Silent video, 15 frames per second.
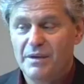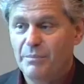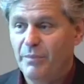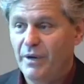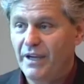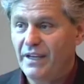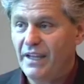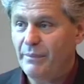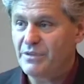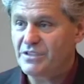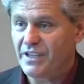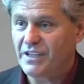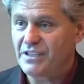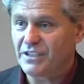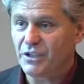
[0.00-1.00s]
My name is
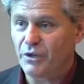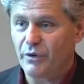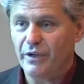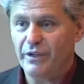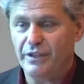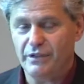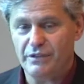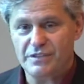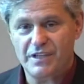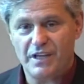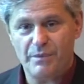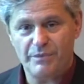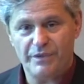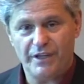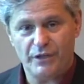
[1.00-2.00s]
Andy Coronios.
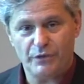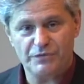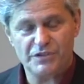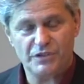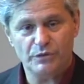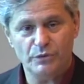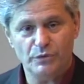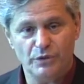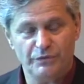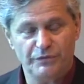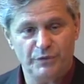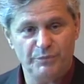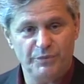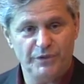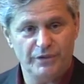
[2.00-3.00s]
I'm the head of School of
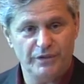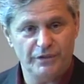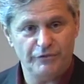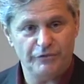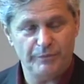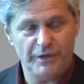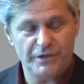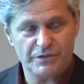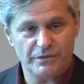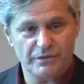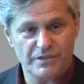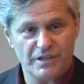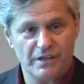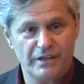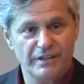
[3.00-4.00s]
Computer and Information
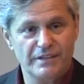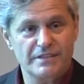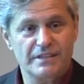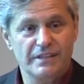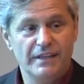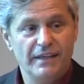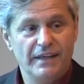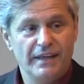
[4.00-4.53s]
Science.